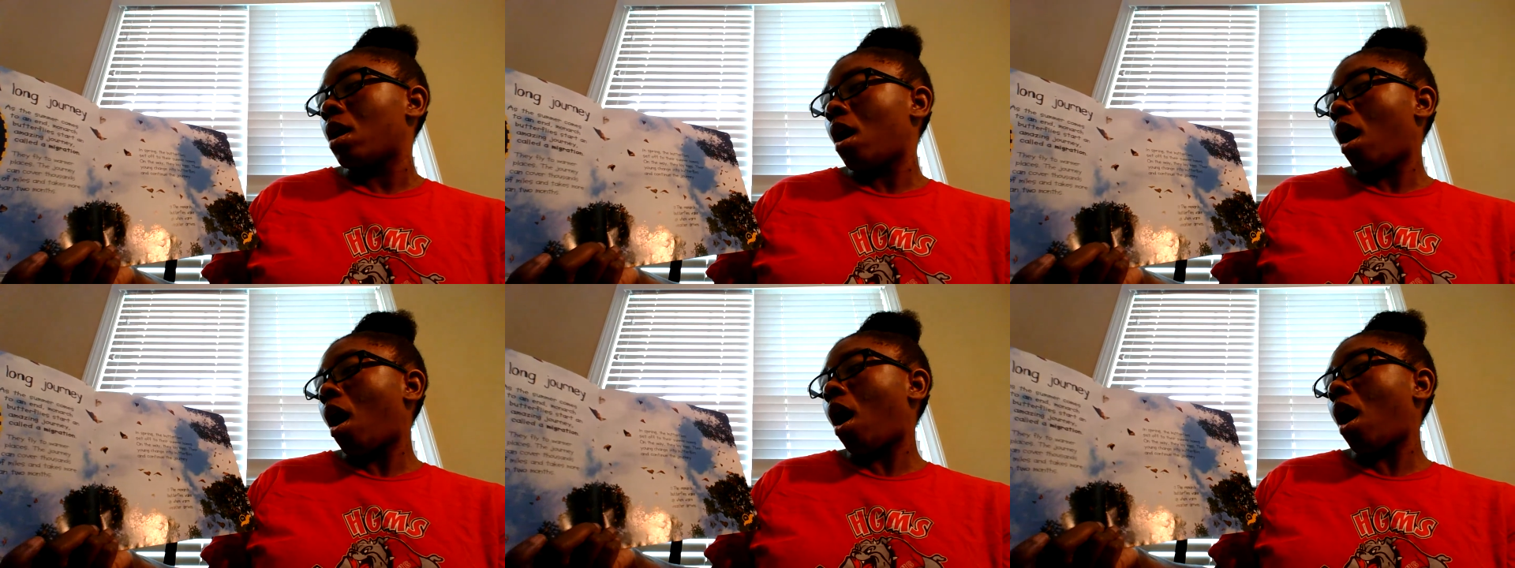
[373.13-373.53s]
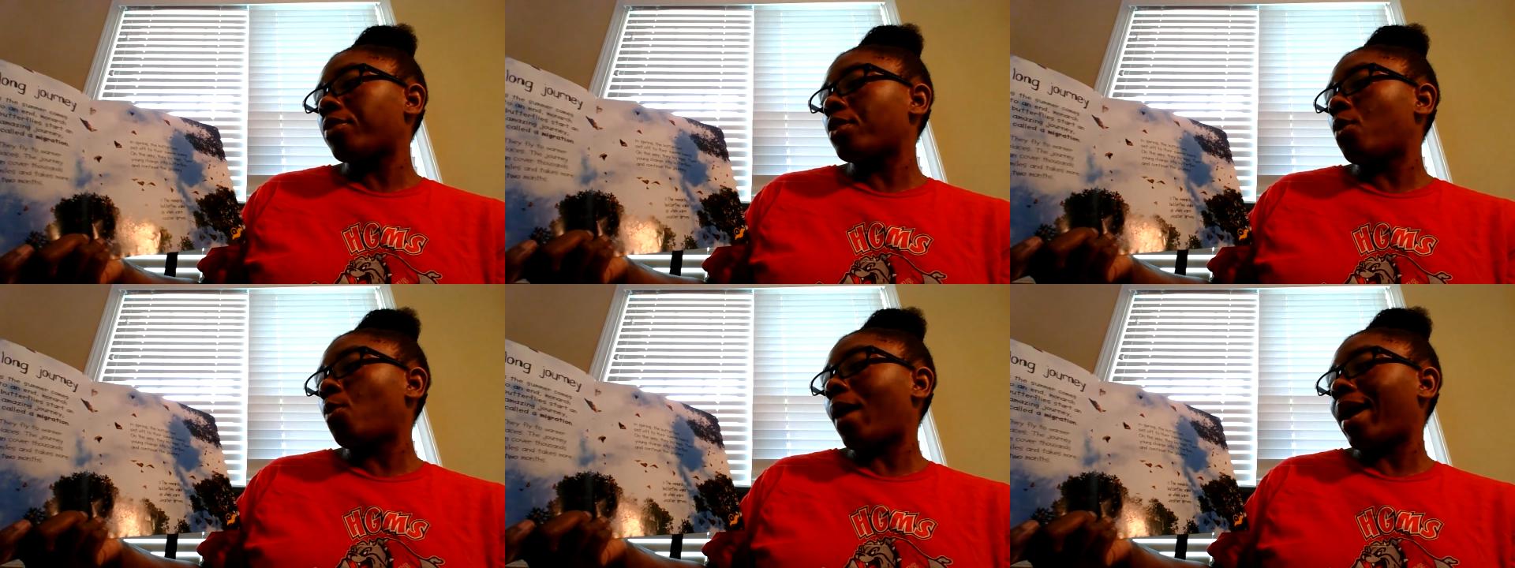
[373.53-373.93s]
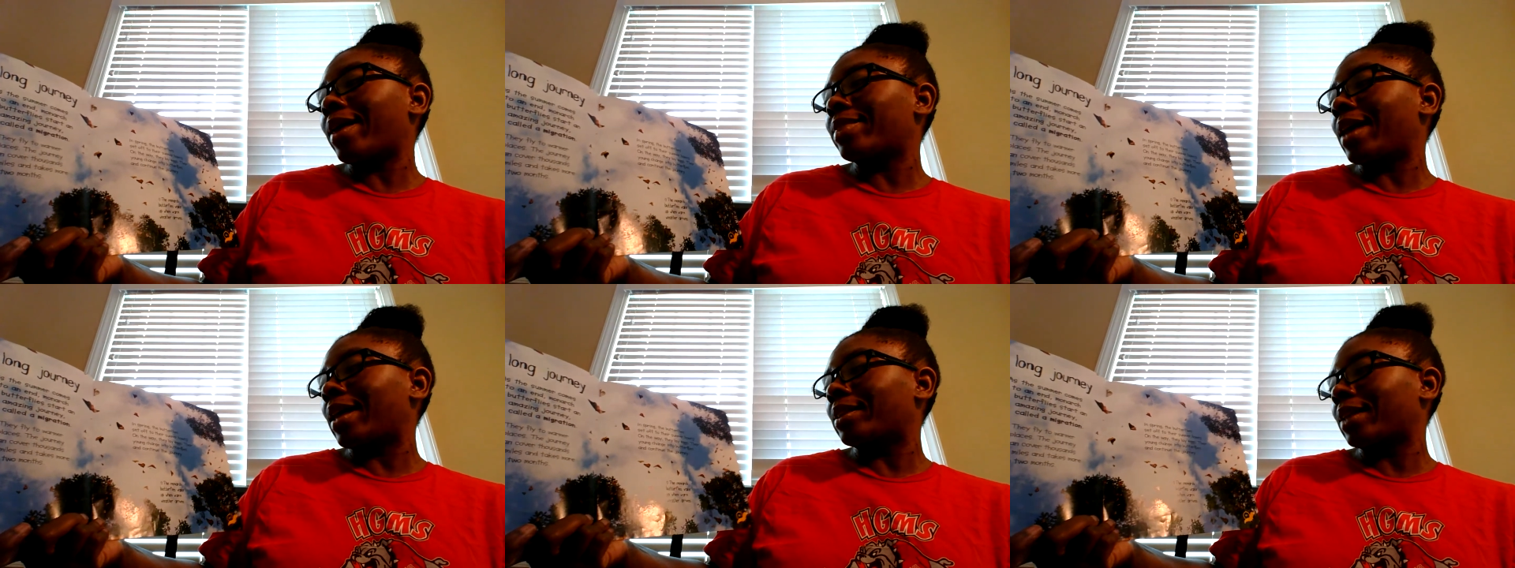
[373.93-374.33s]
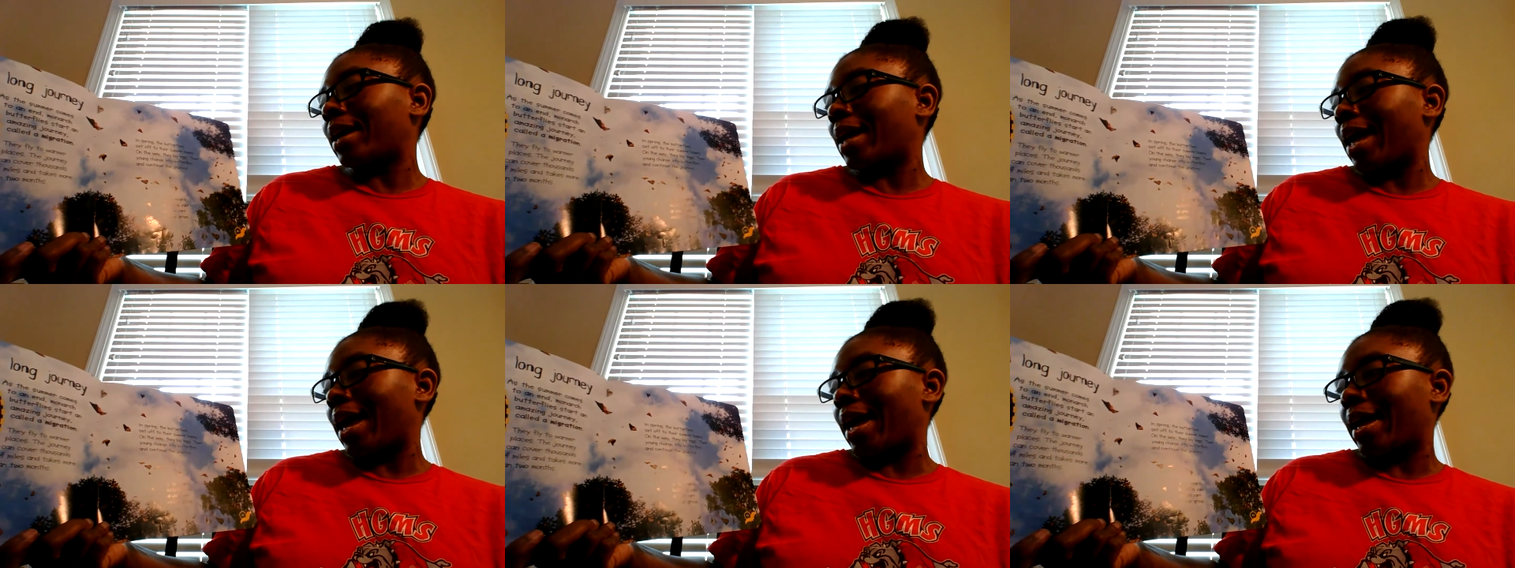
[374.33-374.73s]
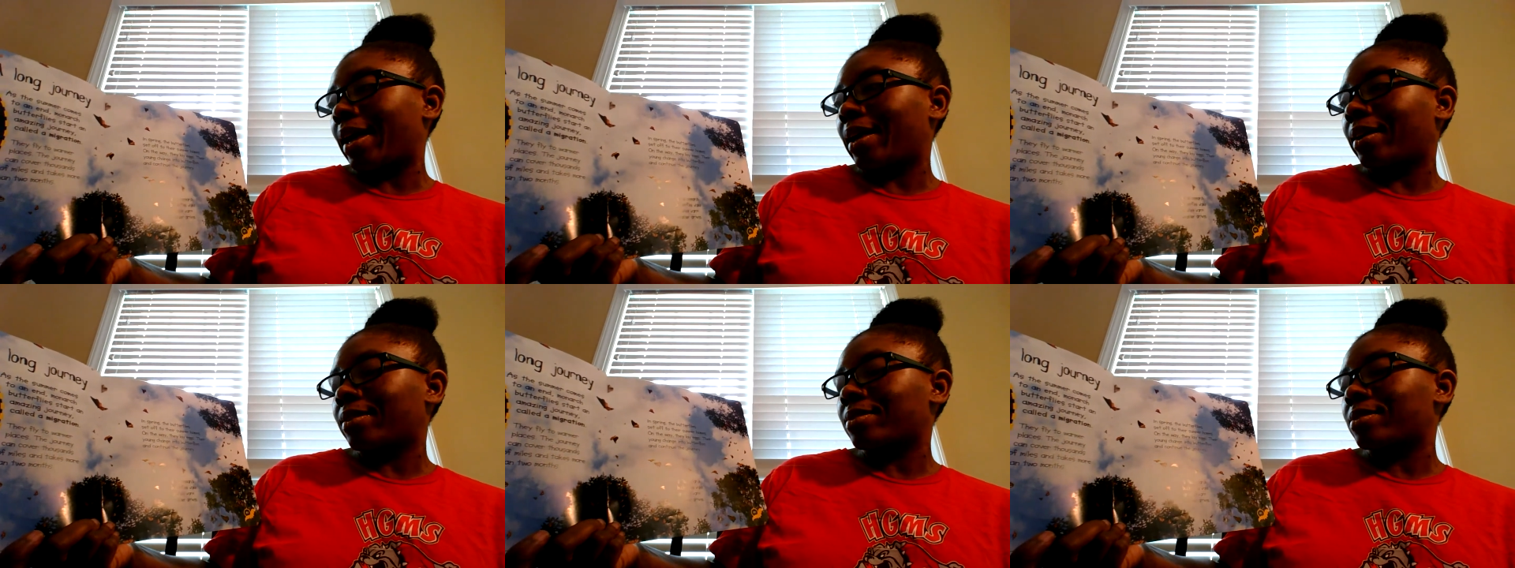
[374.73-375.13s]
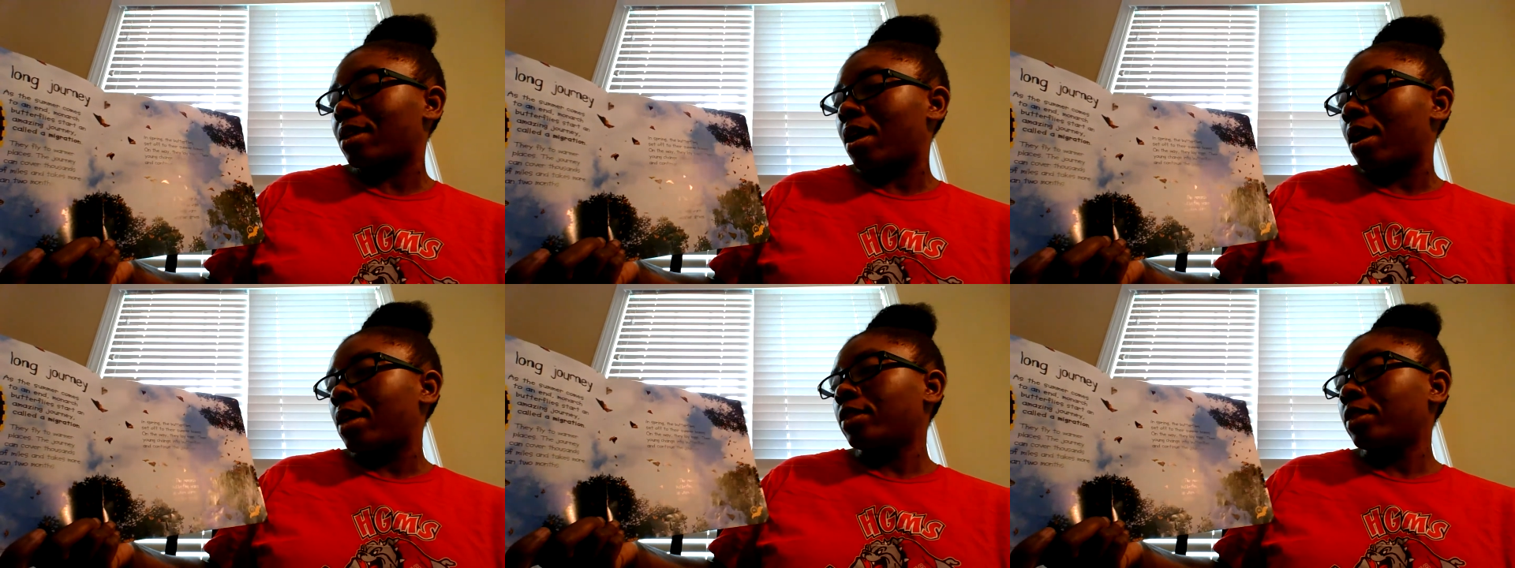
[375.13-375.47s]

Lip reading: On the way, they lay eggs.